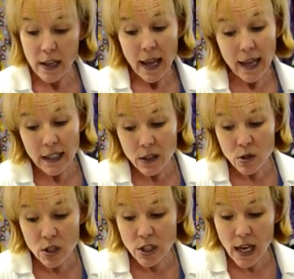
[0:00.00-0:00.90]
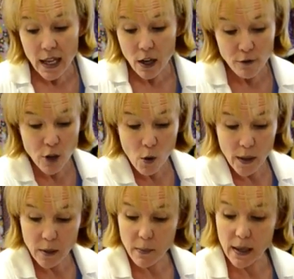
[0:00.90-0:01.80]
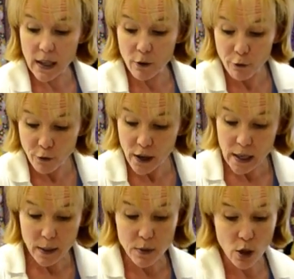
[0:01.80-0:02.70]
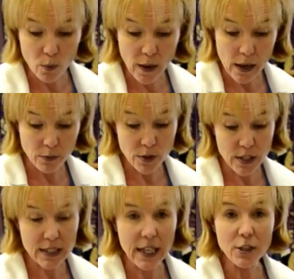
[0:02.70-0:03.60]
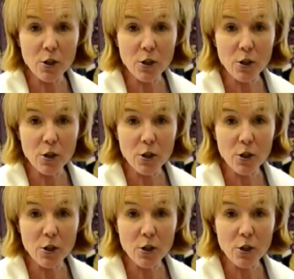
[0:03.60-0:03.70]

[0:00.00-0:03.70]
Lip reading: and instead of going and making frames around the center